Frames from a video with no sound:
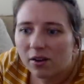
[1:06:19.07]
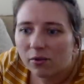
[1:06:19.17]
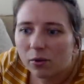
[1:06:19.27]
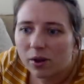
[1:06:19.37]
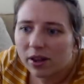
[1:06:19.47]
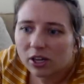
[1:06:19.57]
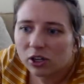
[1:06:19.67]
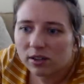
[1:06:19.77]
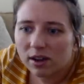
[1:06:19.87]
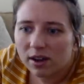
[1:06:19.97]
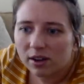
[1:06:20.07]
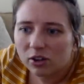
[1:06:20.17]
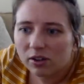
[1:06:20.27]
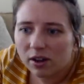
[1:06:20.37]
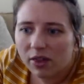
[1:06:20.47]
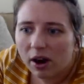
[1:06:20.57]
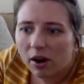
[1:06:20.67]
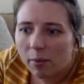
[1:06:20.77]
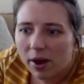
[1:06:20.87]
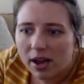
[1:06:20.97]
For real. Like, she's a she's a
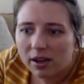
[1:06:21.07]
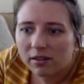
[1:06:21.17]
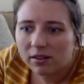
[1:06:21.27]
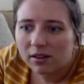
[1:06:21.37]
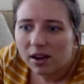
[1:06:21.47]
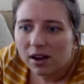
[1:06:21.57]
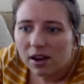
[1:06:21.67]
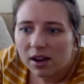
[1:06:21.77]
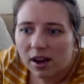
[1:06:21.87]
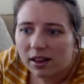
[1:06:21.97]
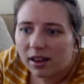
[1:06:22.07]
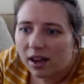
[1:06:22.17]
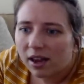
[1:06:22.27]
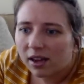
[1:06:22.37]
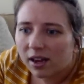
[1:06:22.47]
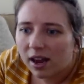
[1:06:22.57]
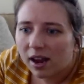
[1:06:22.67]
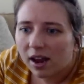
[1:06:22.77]
therapist, I think.